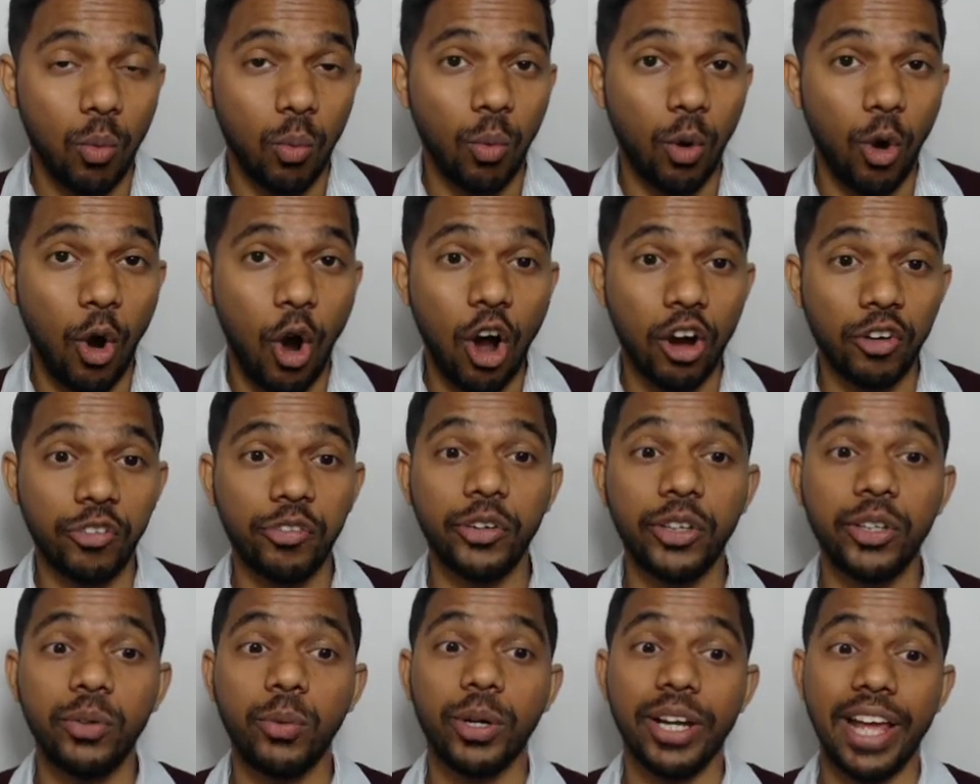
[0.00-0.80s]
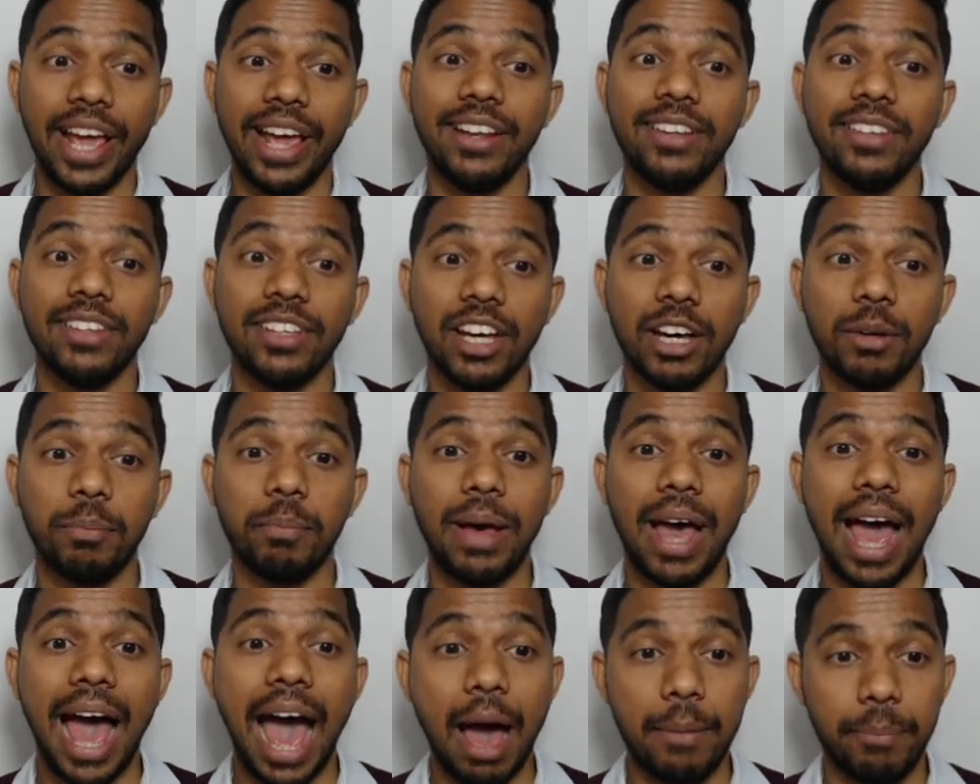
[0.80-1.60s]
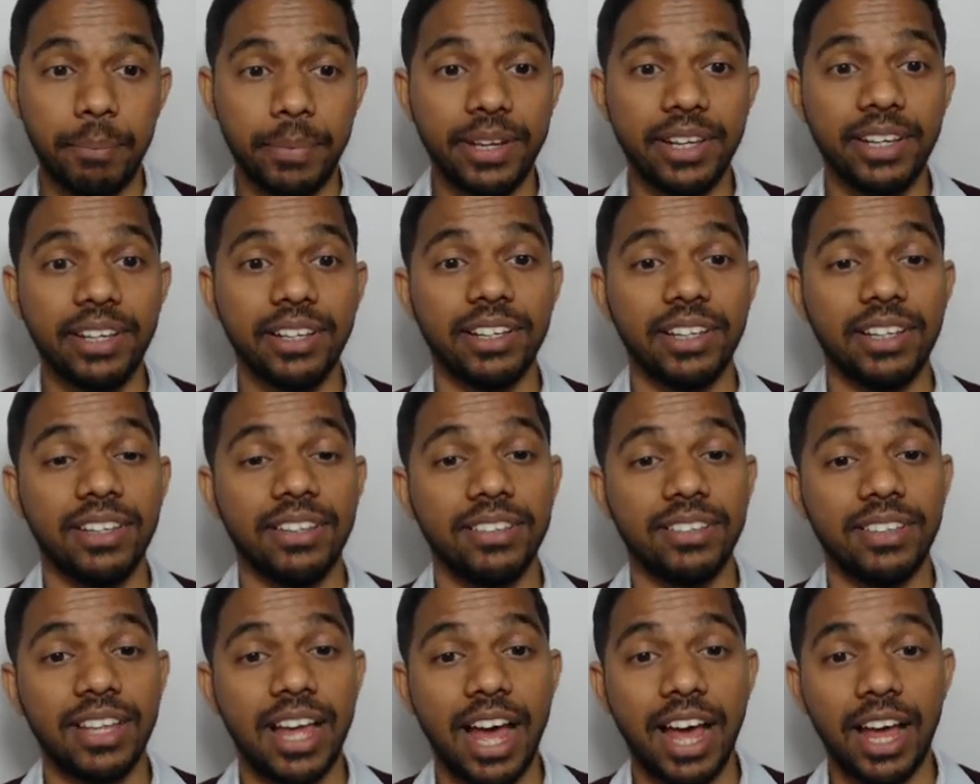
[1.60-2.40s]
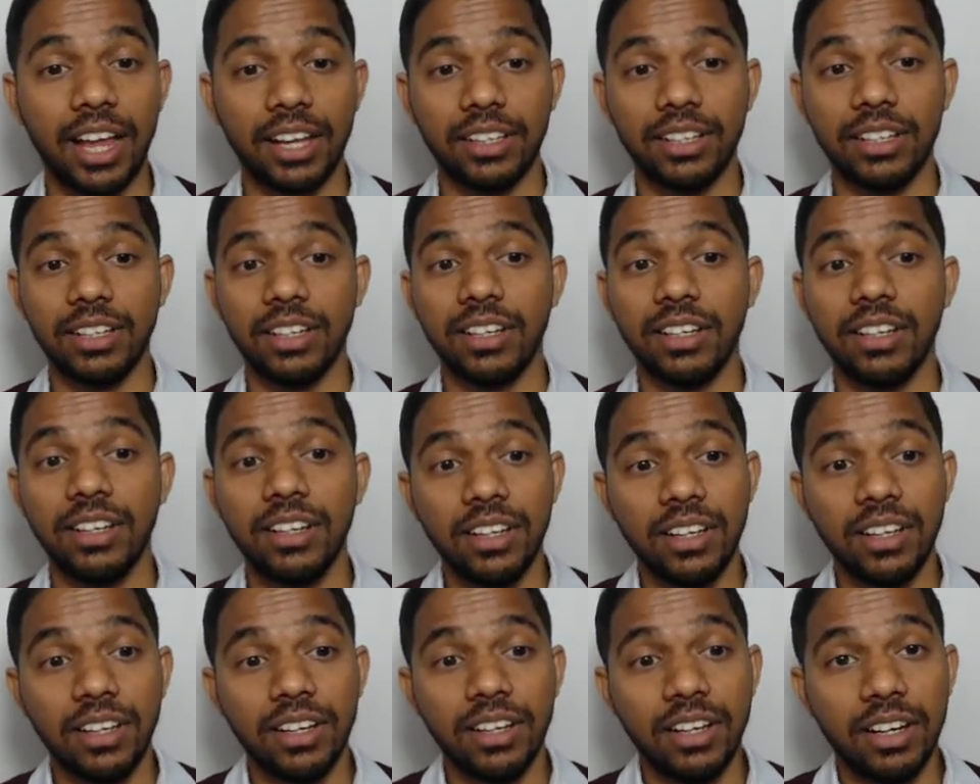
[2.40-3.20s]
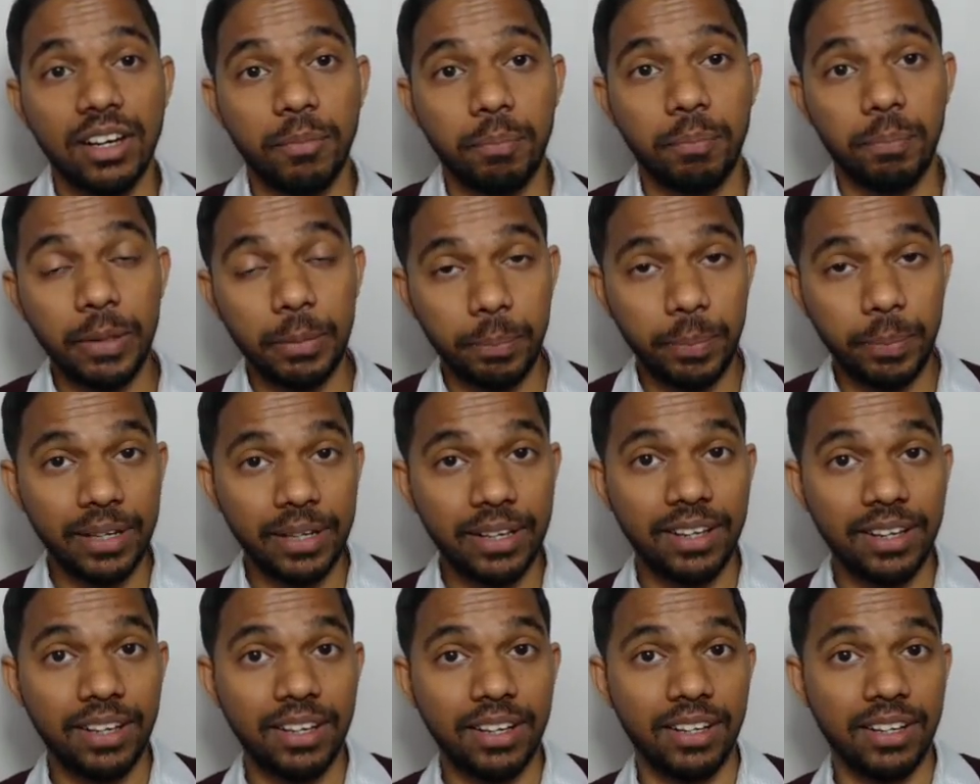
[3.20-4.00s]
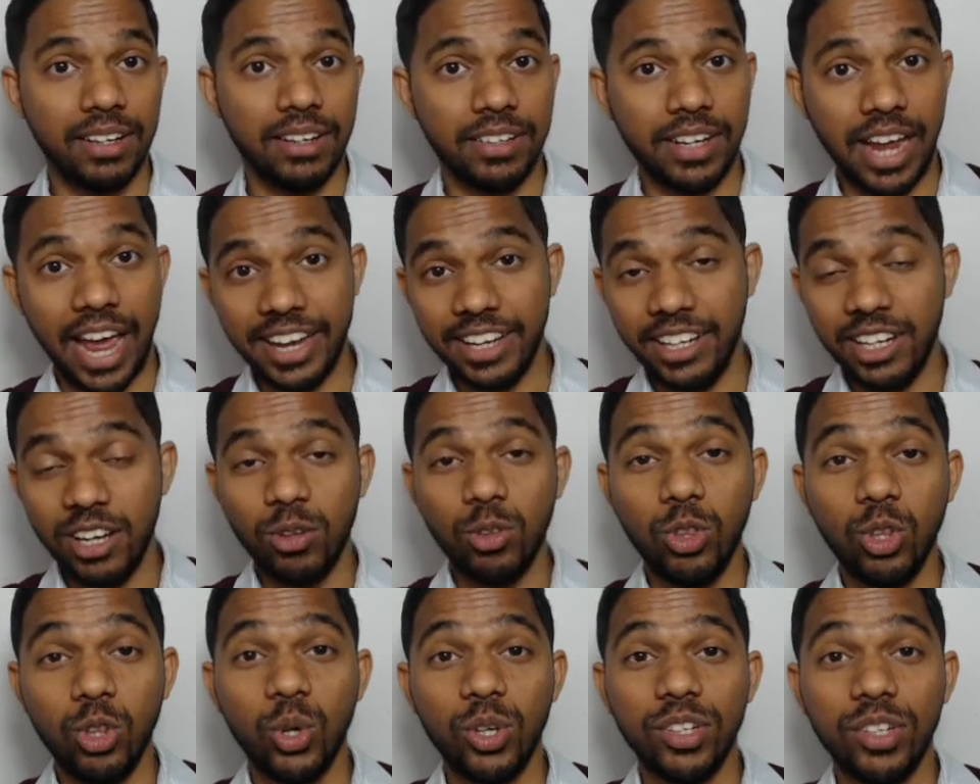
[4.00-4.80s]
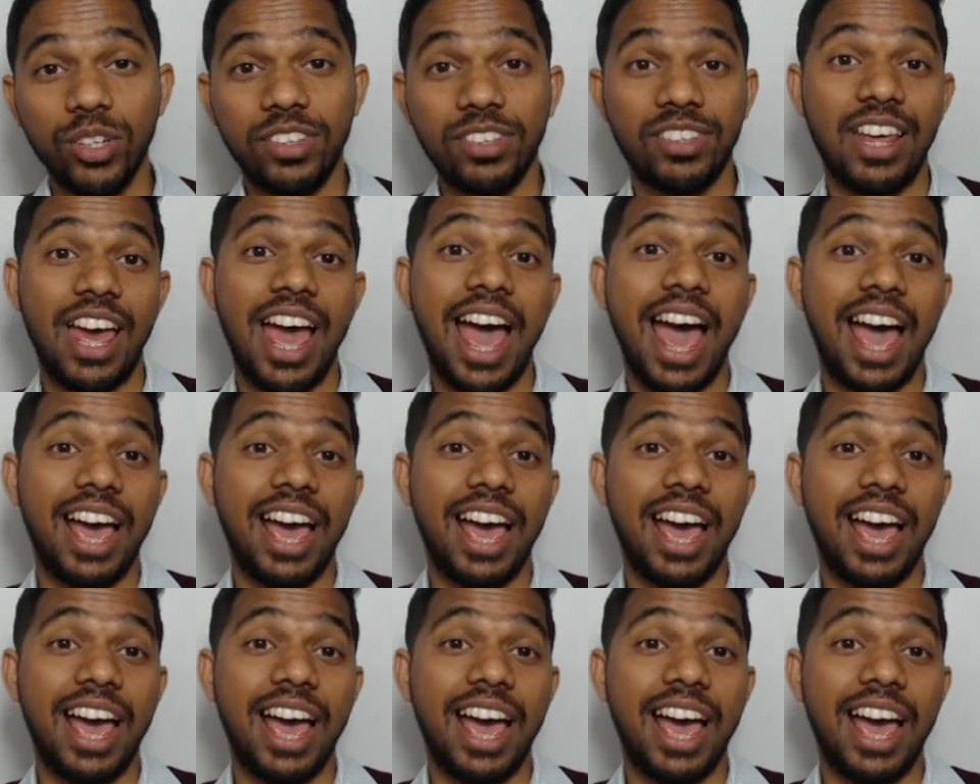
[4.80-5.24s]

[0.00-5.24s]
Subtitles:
Often what ends up happening is that people write down notes.